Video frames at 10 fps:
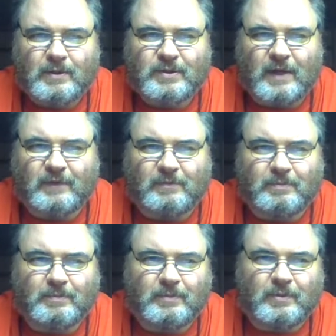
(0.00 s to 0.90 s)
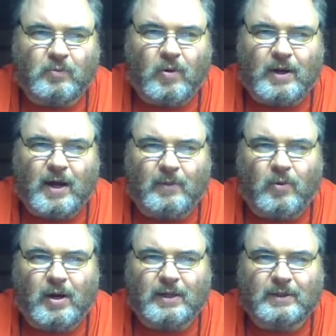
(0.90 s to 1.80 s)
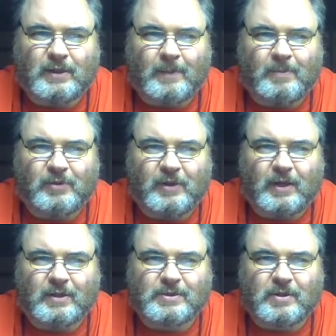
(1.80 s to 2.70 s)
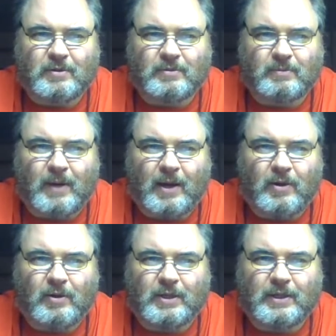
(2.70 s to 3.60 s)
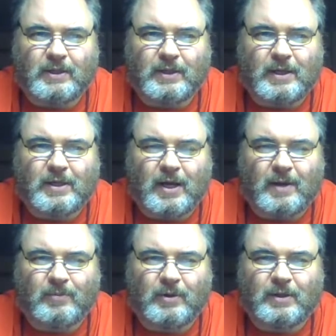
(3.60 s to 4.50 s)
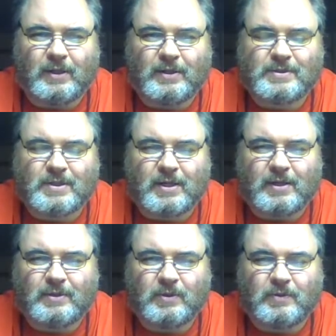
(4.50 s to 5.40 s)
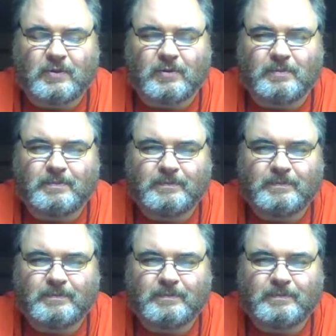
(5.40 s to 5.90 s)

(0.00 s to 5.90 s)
You got the one-on-one type of thing. So my only income really is YouTube.